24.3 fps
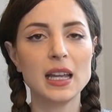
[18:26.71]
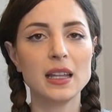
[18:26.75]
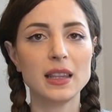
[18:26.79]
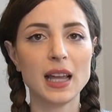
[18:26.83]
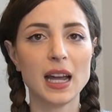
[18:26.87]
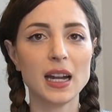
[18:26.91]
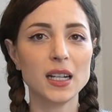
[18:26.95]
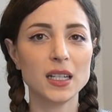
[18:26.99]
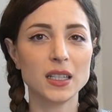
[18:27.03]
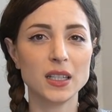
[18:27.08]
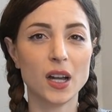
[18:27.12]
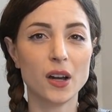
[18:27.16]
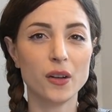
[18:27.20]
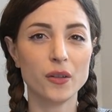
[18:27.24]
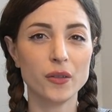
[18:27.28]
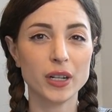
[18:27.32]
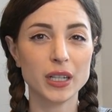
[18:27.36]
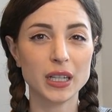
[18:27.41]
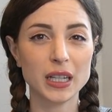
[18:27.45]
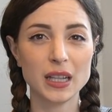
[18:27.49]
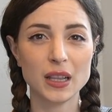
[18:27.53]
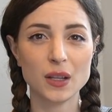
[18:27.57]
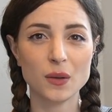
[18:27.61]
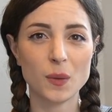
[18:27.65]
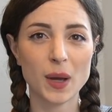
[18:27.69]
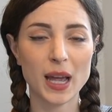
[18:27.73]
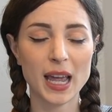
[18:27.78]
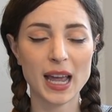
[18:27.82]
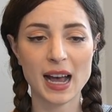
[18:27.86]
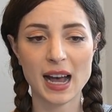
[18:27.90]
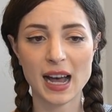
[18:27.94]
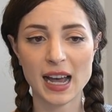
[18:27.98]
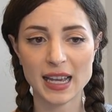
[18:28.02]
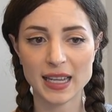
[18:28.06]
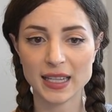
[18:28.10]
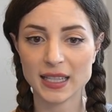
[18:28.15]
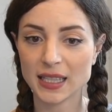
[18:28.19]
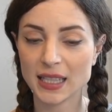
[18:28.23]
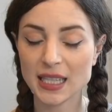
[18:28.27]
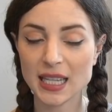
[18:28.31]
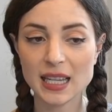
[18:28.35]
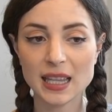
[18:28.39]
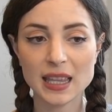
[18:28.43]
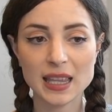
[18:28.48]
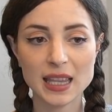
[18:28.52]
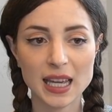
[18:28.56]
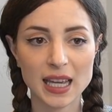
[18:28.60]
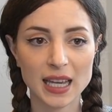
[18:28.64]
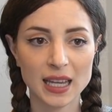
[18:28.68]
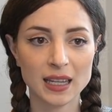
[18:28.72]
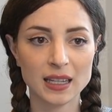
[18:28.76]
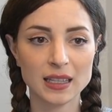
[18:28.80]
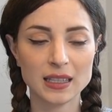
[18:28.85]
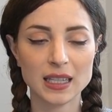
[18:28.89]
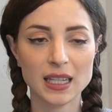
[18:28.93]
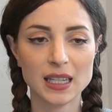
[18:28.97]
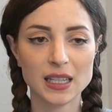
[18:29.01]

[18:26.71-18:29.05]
That is not really the way I see things.